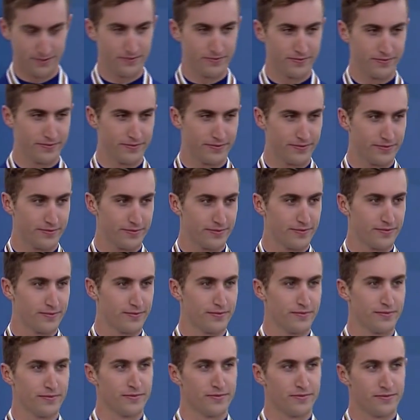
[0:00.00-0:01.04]
Olympic at
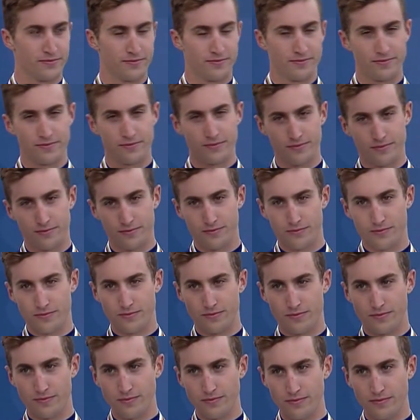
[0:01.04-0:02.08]
London in the Olympic
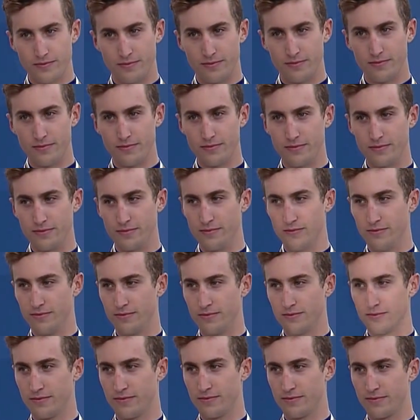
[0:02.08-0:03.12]
TT. So
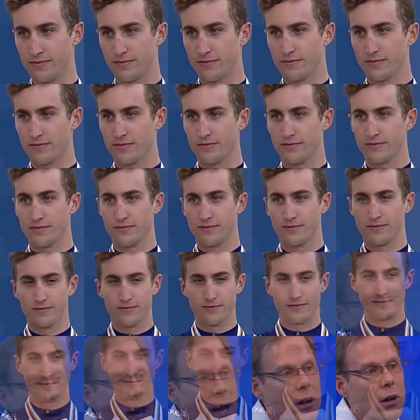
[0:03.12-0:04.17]
if he can continue to
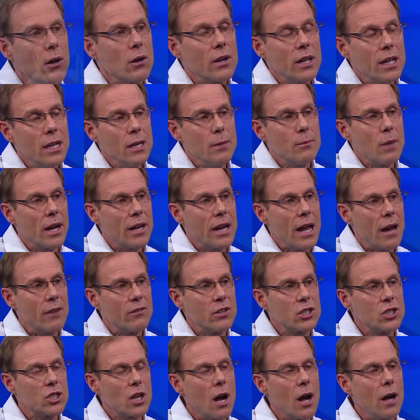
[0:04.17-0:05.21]
get better, he might have
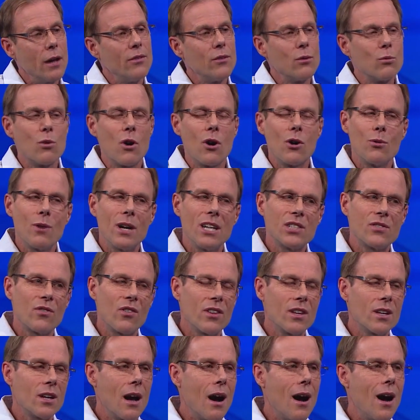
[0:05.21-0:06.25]
a shot. Road race for
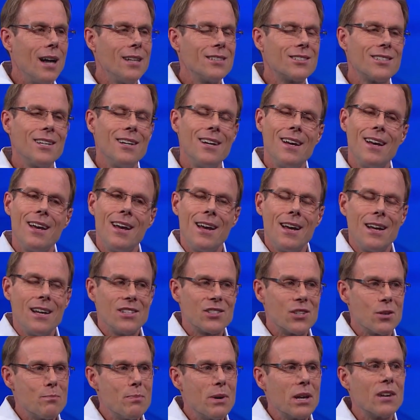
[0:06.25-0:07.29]
the guys,
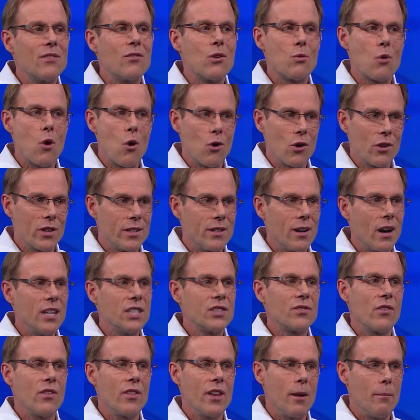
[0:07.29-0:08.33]
it's a bit of a roll of the
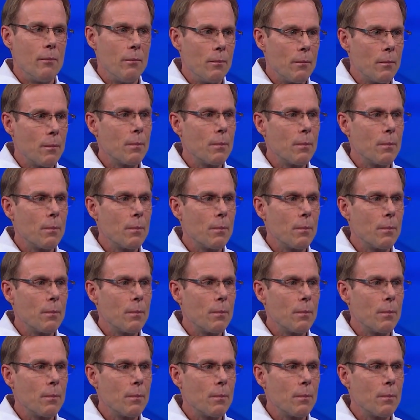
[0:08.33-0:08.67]
dice for them.